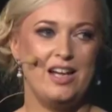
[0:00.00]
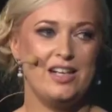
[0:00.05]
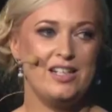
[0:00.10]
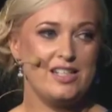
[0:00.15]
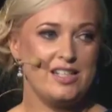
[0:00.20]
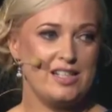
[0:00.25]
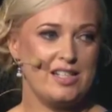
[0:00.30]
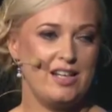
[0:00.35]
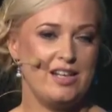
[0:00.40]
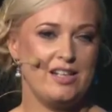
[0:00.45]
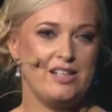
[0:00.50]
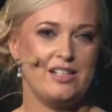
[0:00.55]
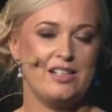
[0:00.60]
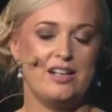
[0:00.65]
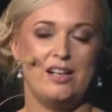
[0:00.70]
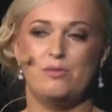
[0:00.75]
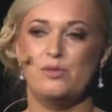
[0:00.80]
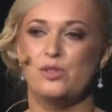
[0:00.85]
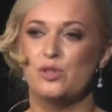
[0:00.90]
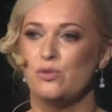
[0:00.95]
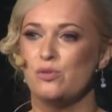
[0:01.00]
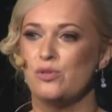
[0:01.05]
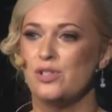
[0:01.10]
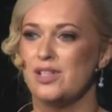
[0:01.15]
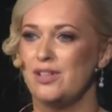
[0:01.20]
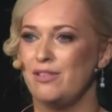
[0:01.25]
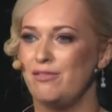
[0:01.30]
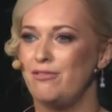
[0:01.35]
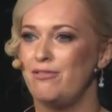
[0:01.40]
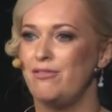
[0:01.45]
I decided that I was going
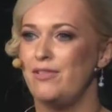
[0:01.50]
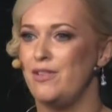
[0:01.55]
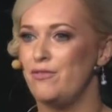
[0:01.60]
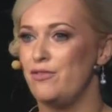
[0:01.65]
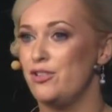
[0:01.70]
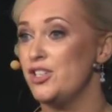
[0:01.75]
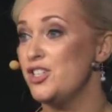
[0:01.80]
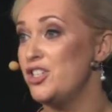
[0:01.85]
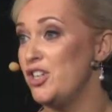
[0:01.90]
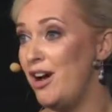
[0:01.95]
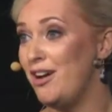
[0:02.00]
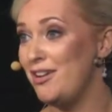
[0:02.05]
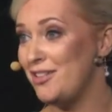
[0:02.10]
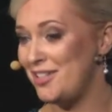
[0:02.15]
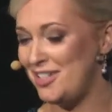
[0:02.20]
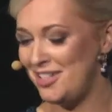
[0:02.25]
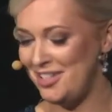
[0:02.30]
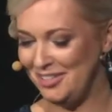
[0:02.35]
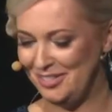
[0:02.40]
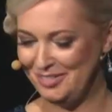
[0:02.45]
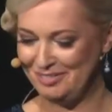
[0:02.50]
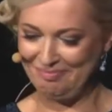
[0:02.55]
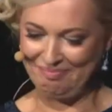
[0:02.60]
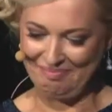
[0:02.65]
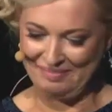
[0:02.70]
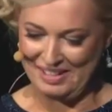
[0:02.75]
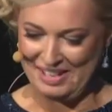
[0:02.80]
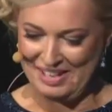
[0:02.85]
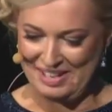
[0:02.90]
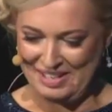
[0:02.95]
to give Forever a shot.
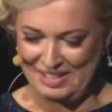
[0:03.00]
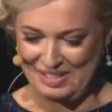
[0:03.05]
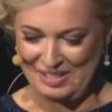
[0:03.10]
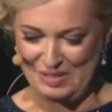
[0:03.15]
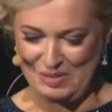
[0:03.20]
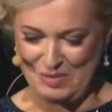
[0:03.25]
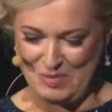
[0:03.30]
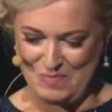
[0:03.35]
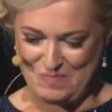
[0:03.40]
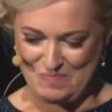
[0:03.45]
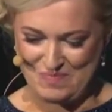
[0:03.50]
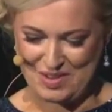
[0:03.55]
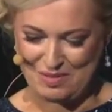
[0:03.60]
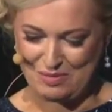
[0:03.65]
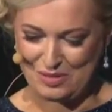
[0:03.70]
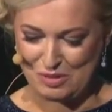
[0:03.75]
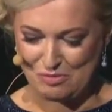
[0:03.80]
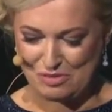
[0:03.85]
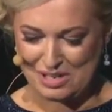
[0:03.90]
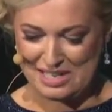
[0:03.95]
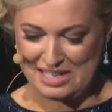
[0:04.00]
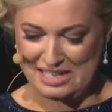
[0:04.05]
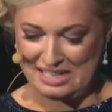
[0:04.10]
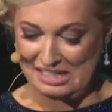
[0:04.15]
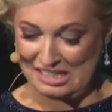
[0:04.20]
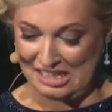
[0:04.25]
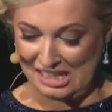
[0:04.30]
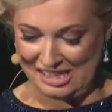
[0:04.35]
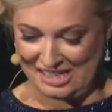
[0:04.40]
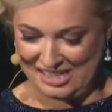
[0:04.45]
So it was really
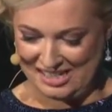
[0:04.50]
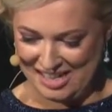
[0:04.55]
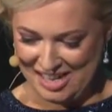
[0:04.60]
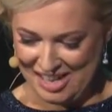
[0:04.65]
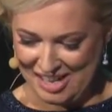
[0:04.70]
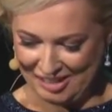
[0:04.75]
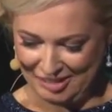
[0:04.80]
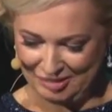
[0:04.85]
exciting.